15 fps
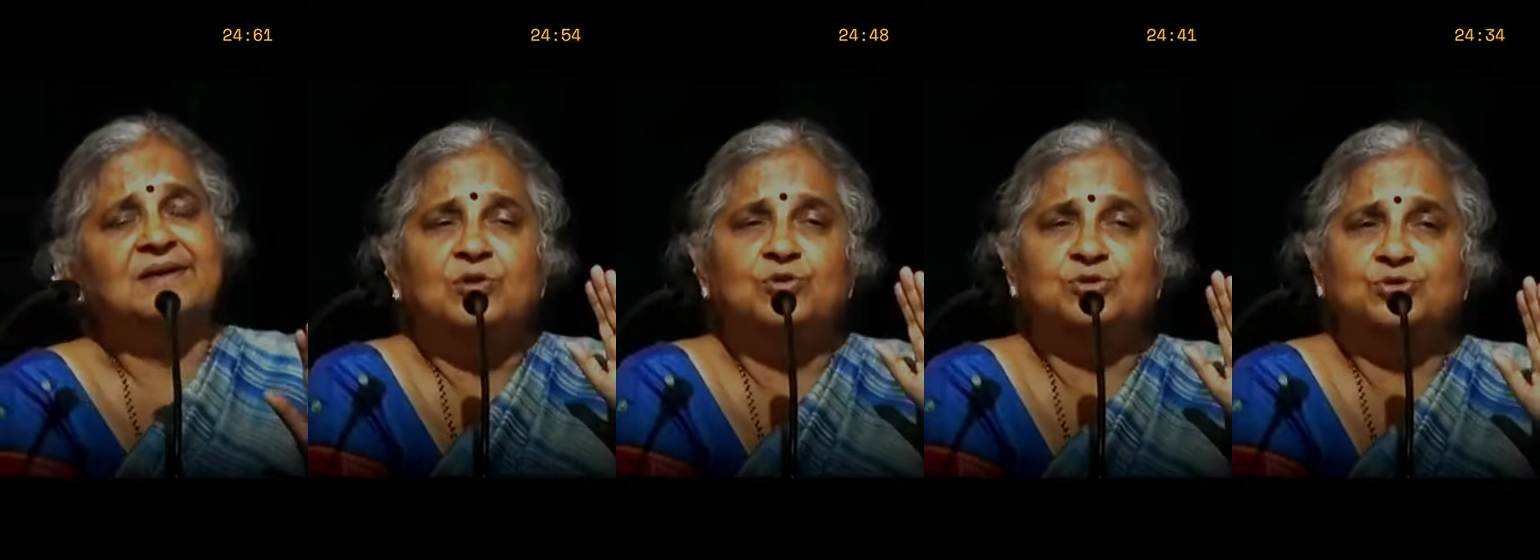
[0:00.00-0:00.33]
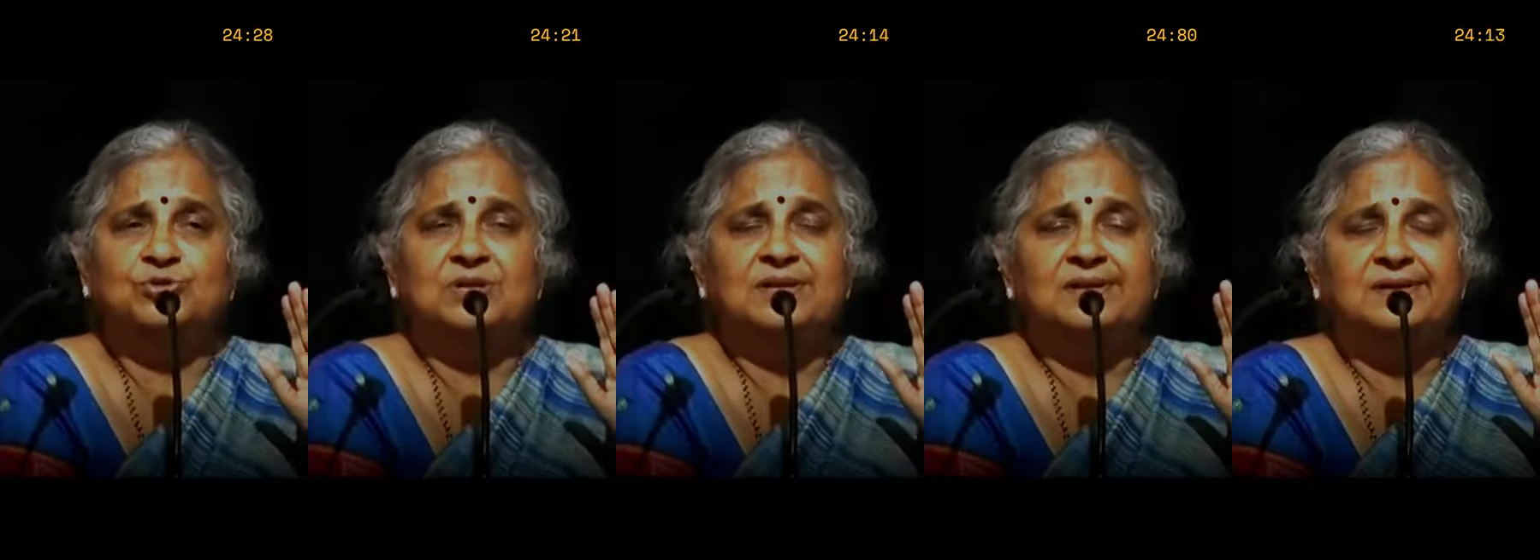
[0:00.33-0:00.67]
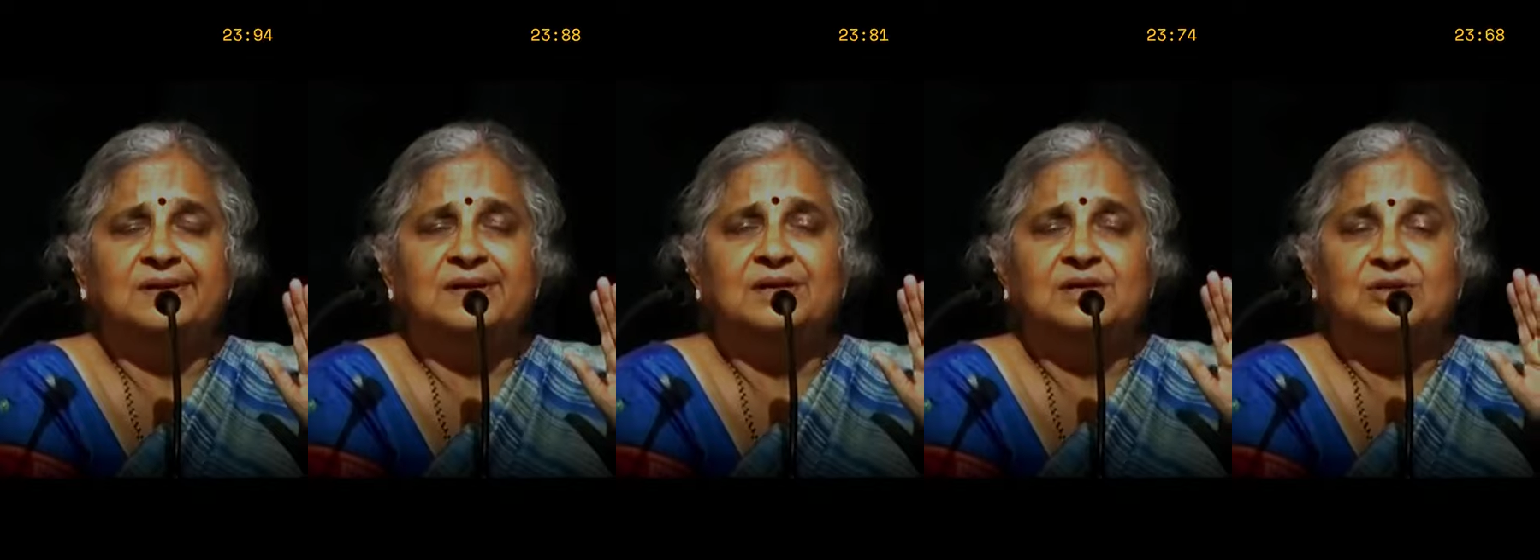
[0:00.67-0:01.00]

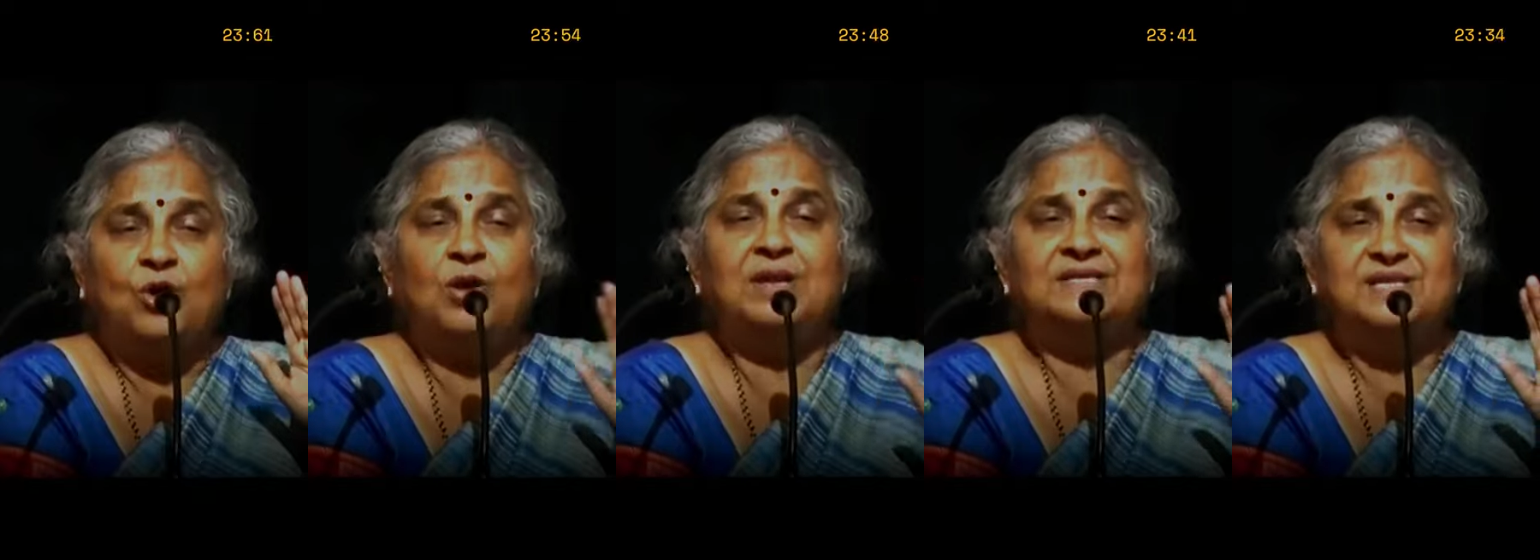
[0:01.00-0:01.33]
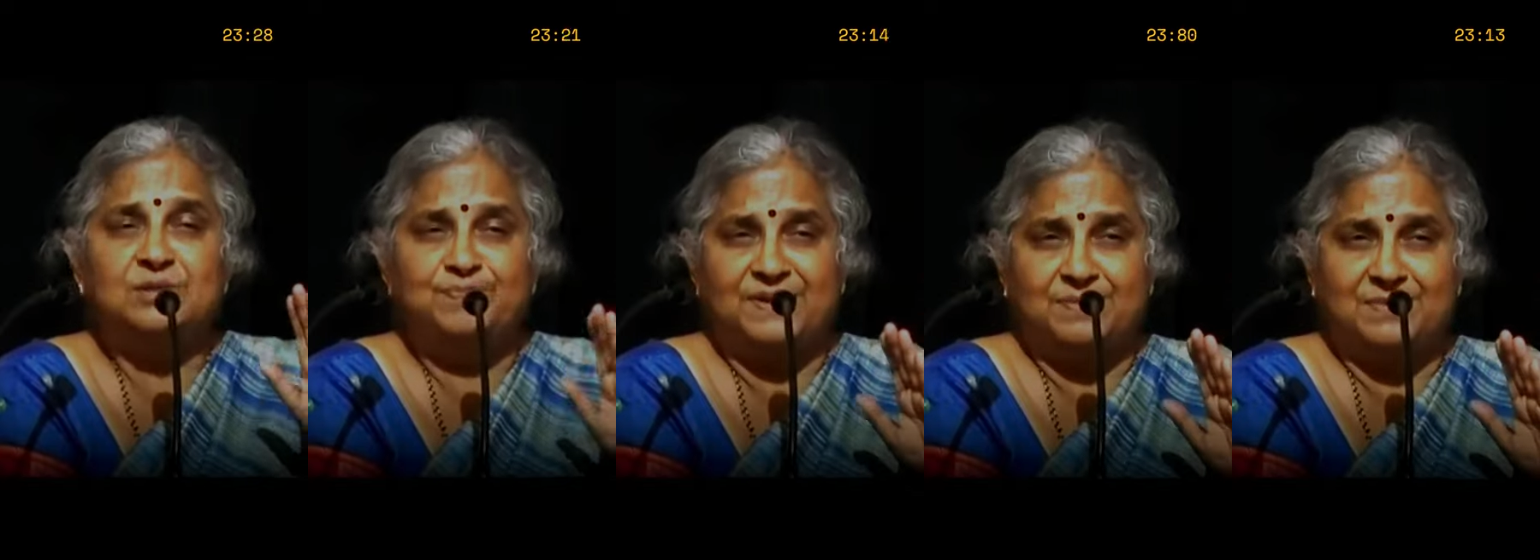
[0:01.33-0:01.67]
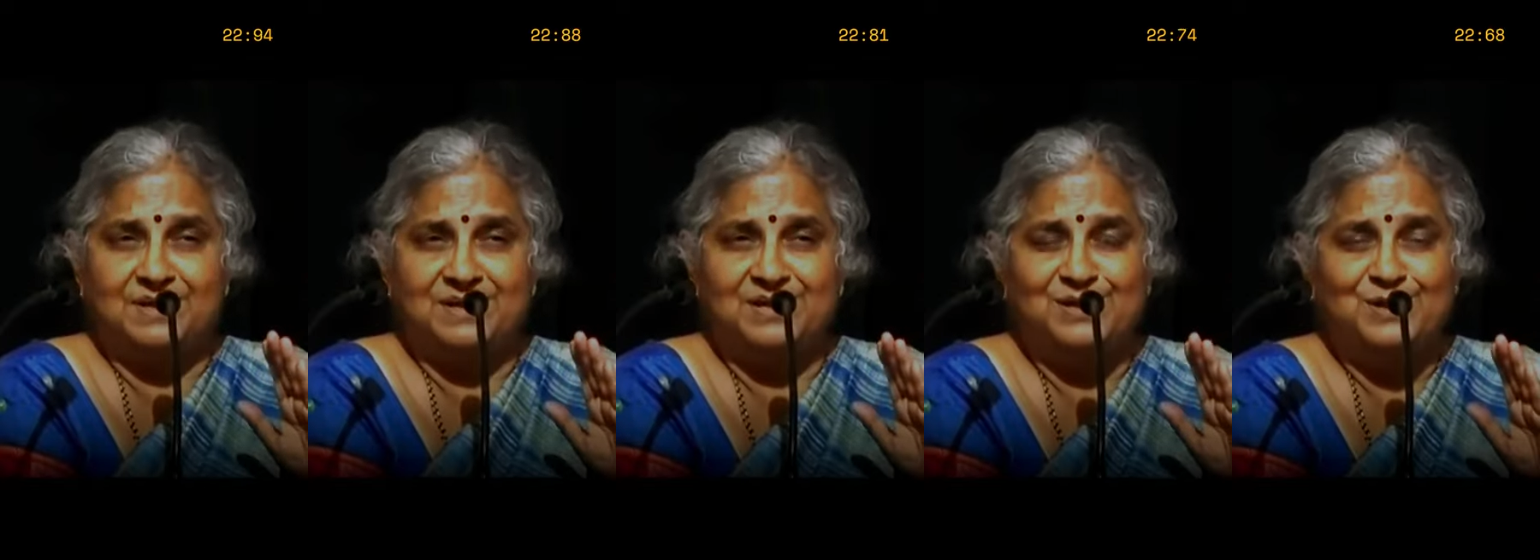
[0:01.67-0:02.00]
knowledge is
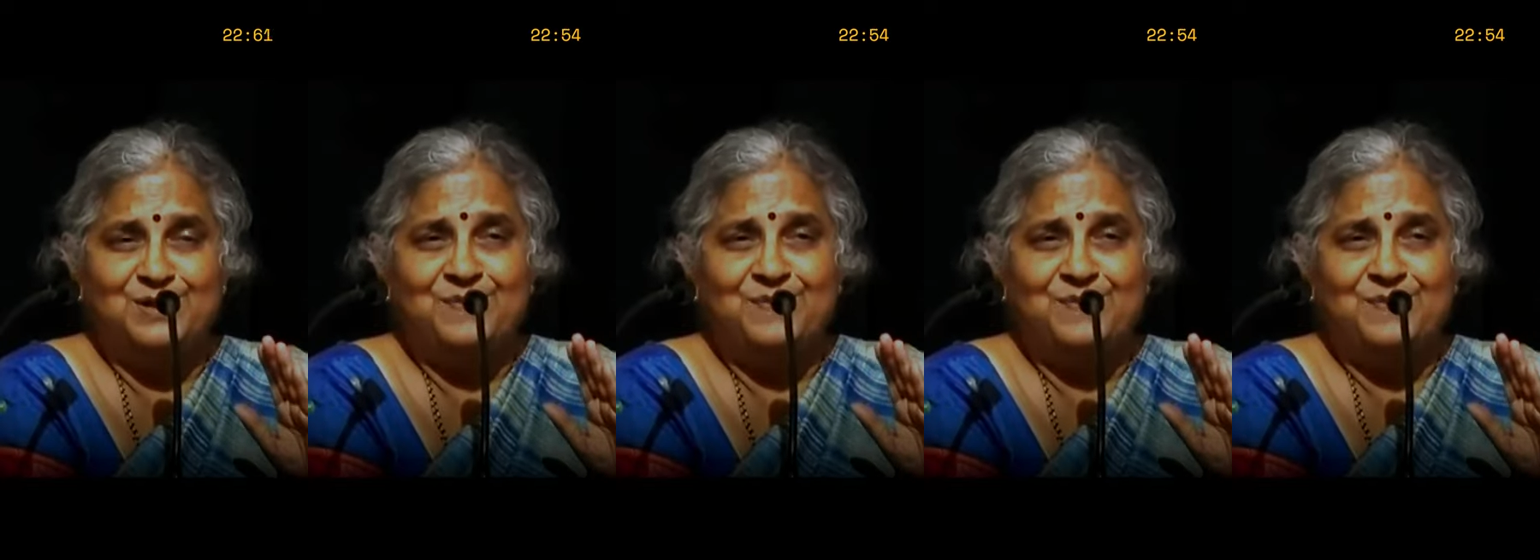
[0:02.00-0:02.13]
permanent.